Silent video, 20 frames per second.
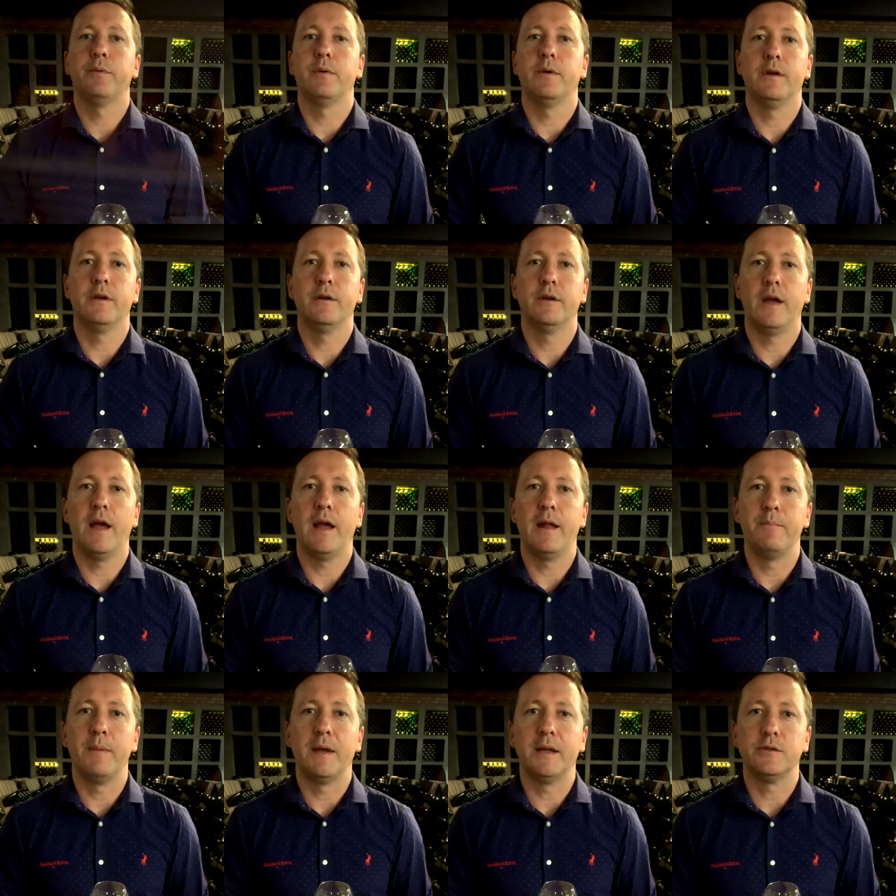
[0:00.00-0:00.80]

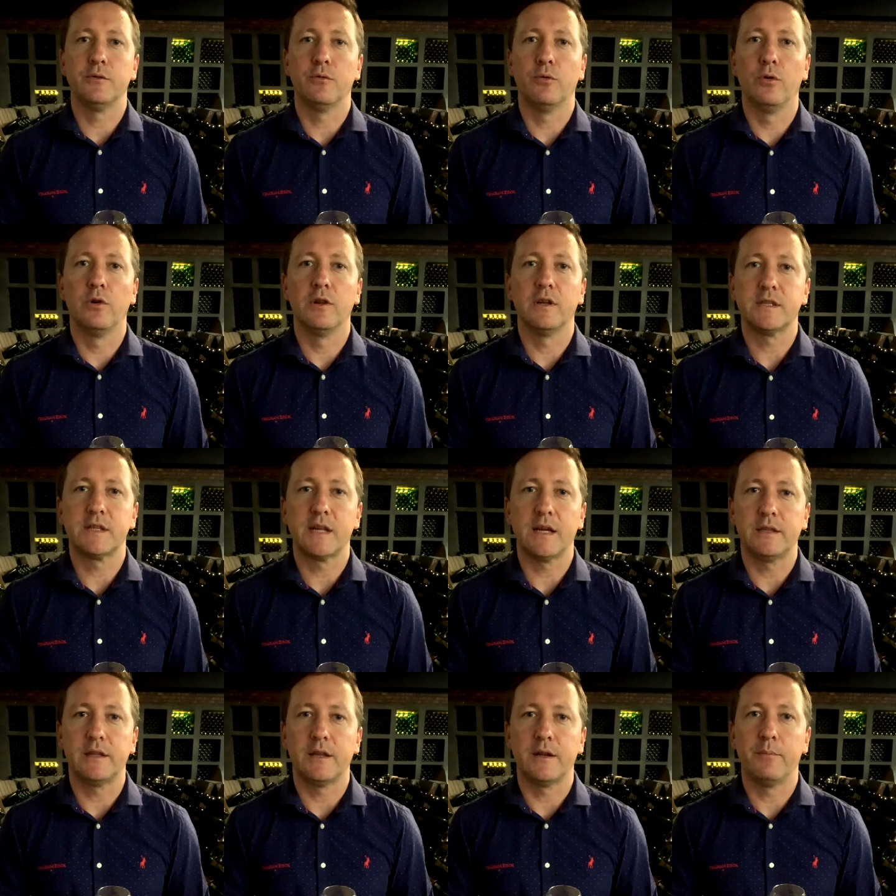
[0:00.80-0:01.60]
and makes you all
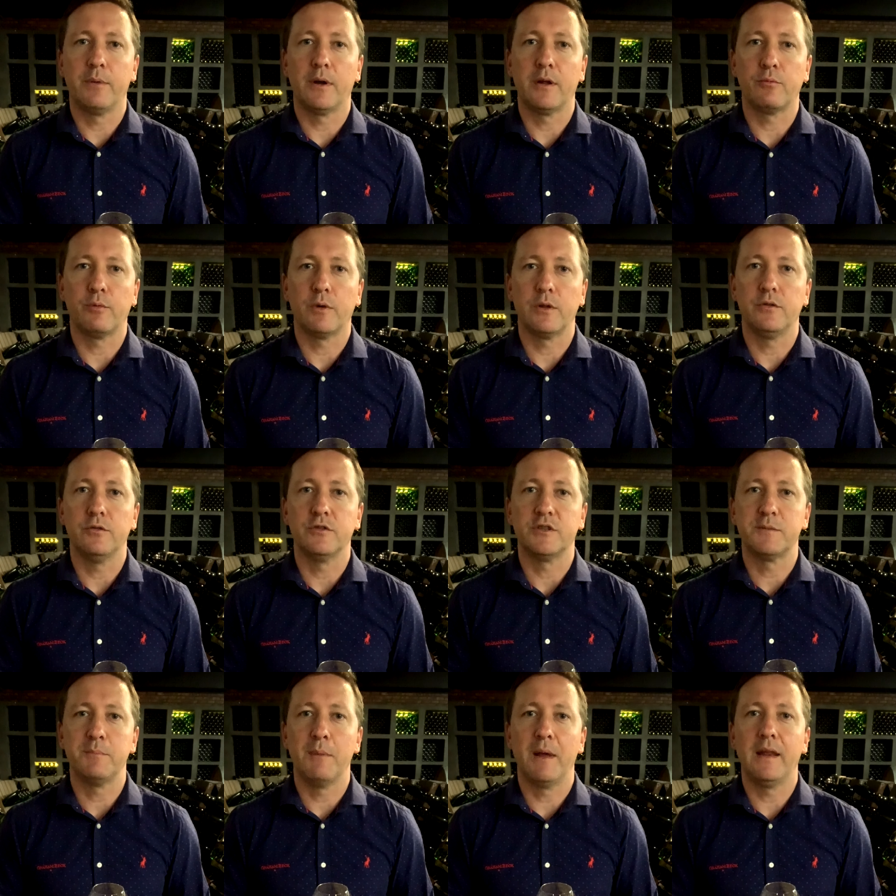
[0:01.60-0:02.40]
excited about what
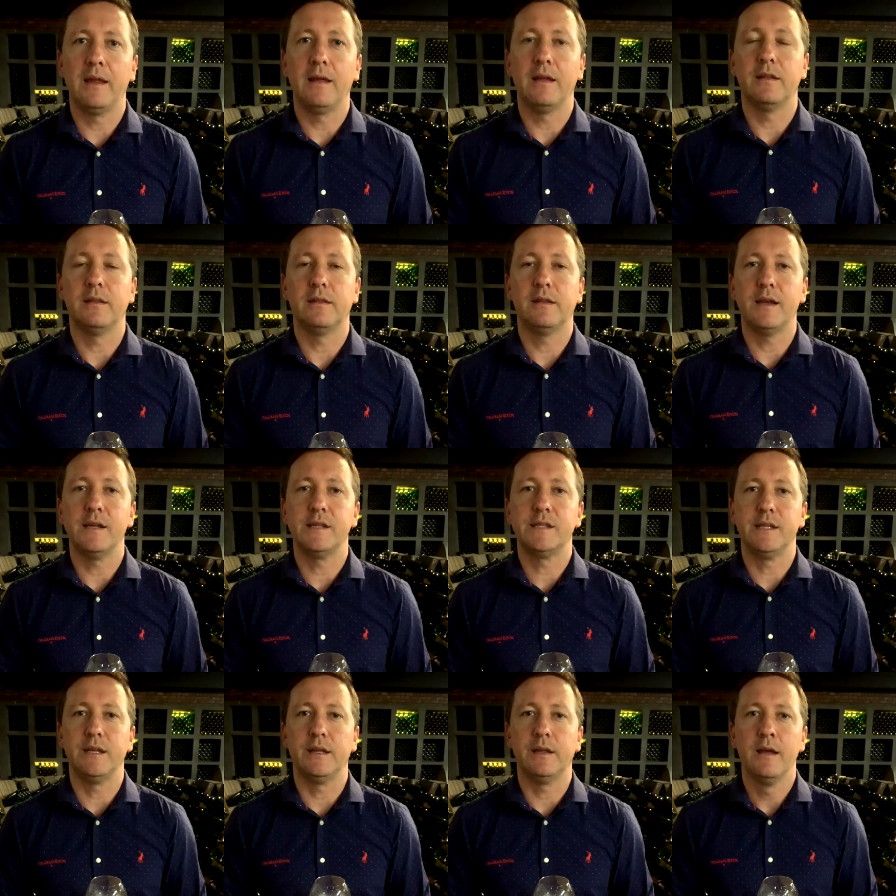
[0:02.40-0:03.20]
you're smelling and
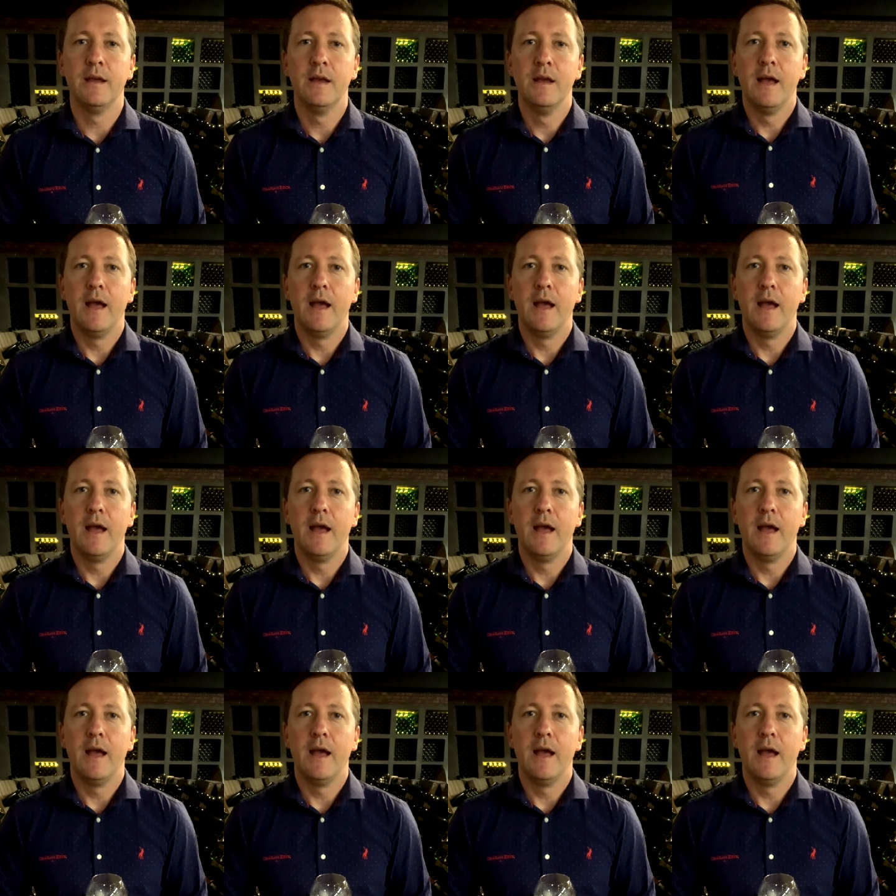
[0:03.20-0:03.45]
tasting,